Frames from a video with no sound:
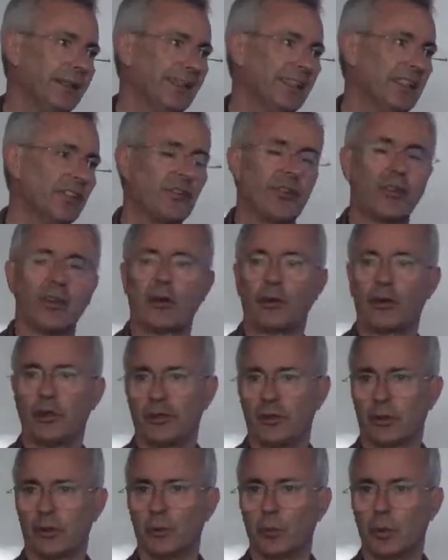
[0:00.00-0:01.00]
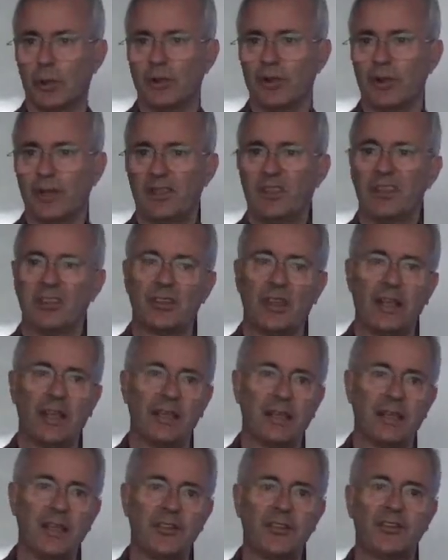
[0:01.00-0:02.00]
is the critical one. It is a
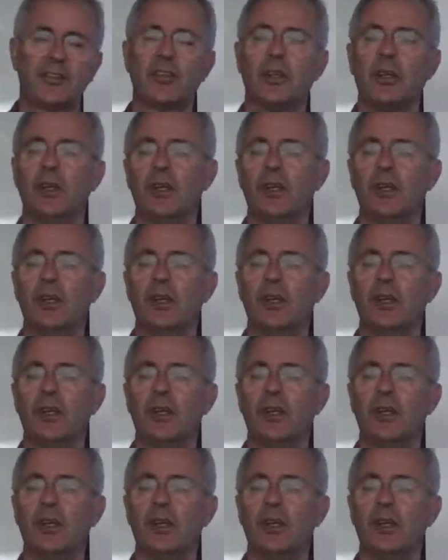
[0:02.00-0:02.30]
list